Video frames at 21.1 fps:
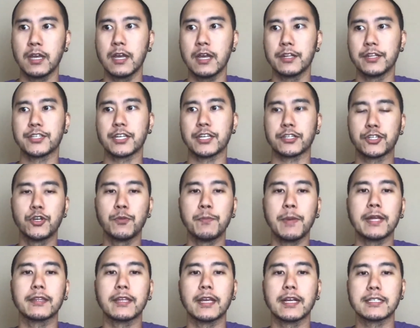there's 2
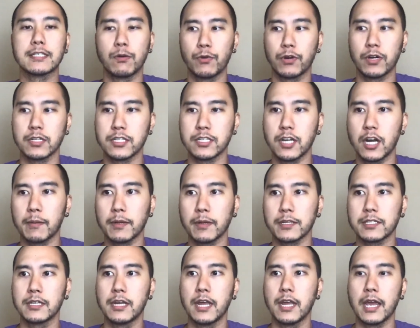main things that we're going to talk about
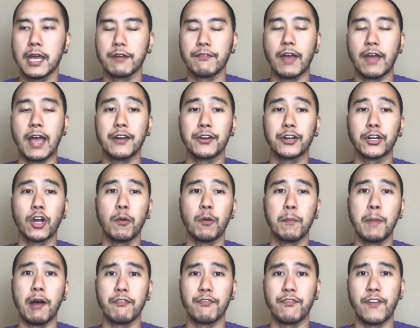today of how to go
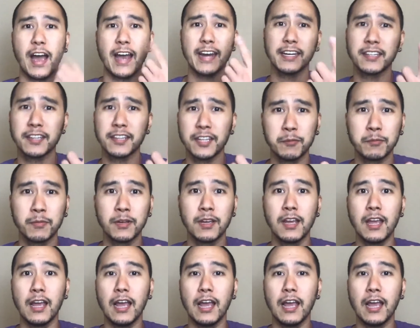about finding them,